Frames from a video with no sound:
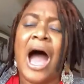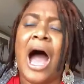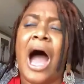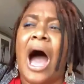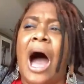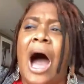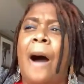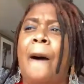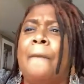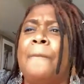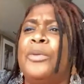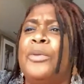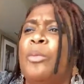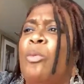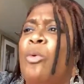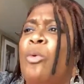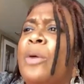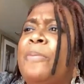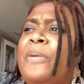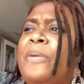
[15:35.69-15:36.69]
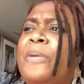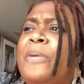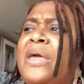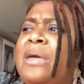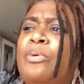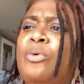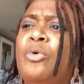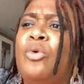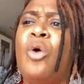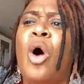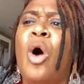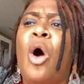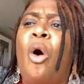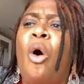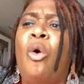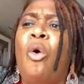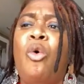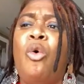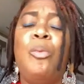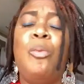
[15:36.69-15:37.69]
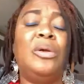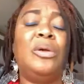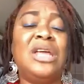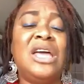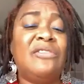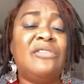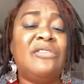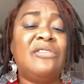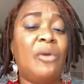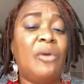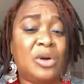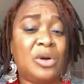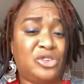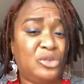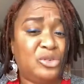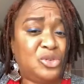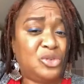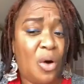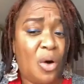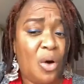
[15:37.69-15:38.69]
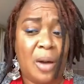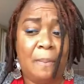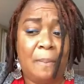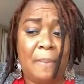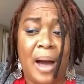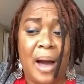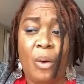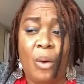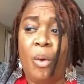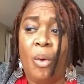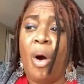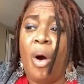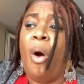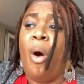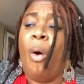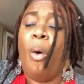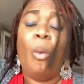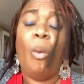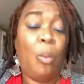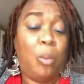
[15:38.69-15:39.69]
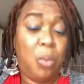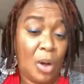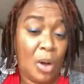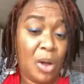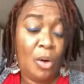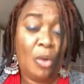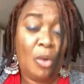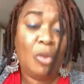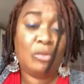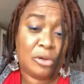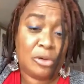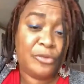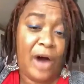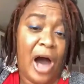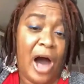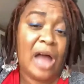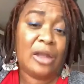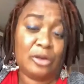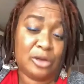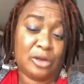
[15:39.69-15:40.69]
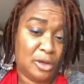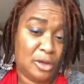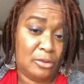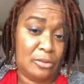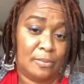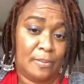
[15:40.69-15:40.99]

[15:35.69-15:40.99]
The more people who believe in what you talk about will follow you.